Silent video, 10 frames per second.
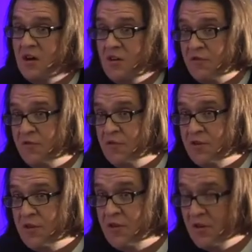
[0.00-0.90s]
of
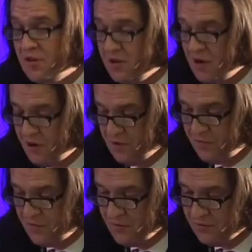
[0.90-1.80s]
the,
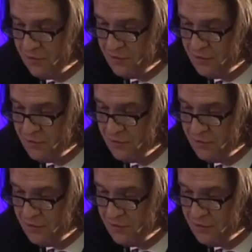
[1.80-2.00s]
of, of,